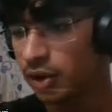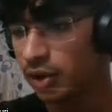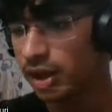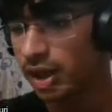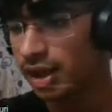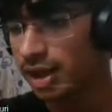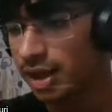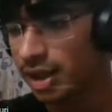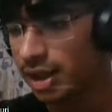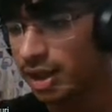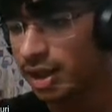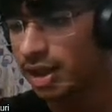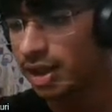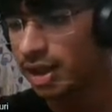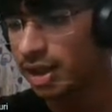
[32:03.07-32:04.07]
Okay.
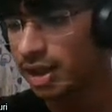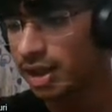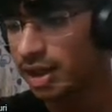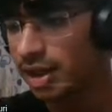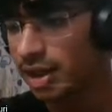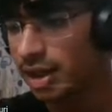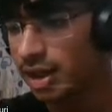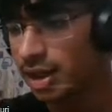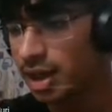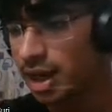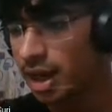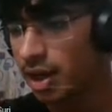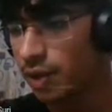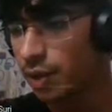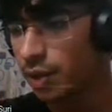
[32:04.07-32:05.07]

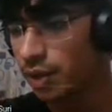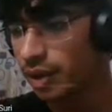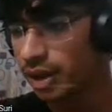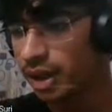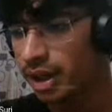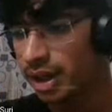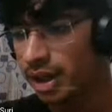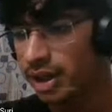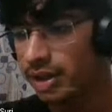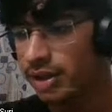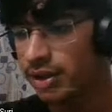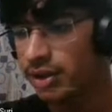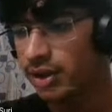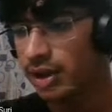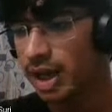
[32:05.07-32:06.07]
How good are
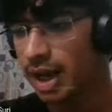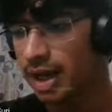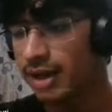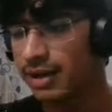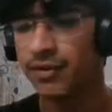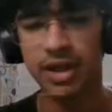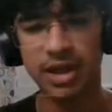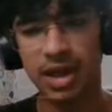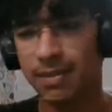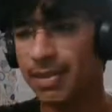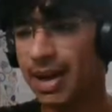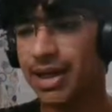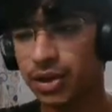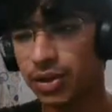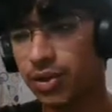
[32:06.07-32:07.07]
you? We'll come
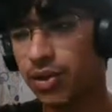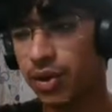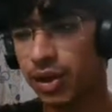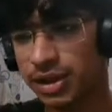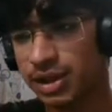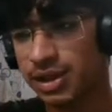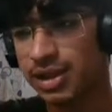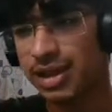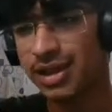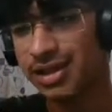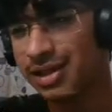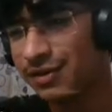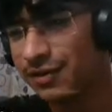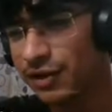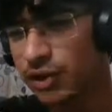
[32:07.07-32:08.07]
back to questions later
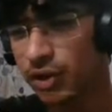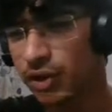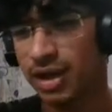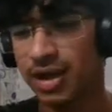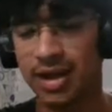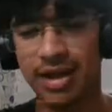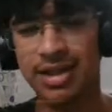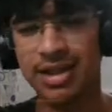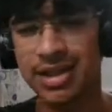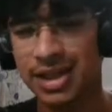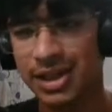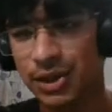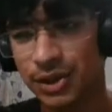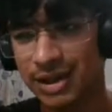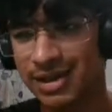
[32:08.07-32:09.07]
if it's okay. I just need
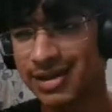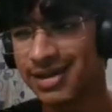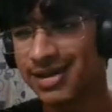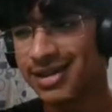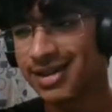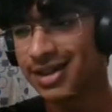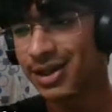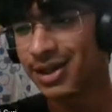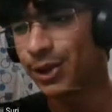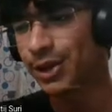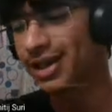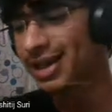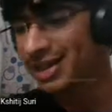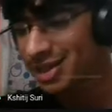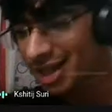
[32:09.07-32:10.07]
to.
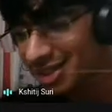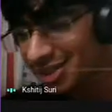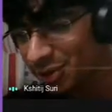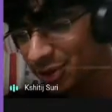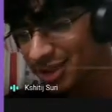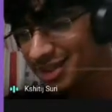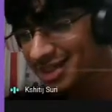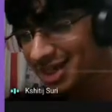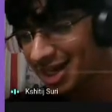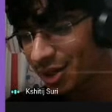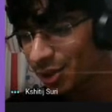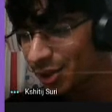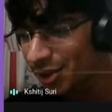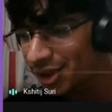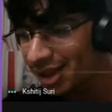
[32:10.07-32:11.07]
Okay, let's answer questions.
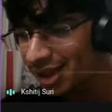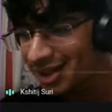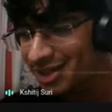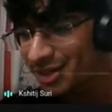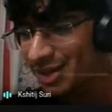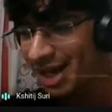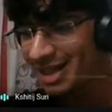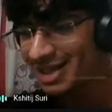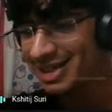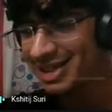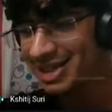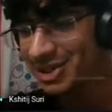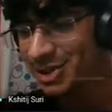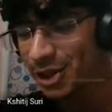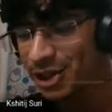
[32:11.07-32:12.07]
How good are
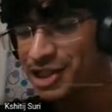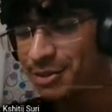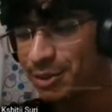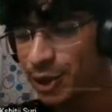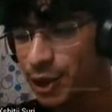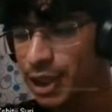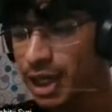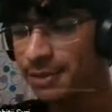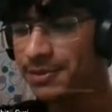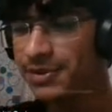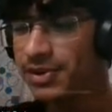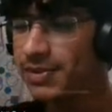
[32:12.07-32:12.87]
Udacity scholarship program?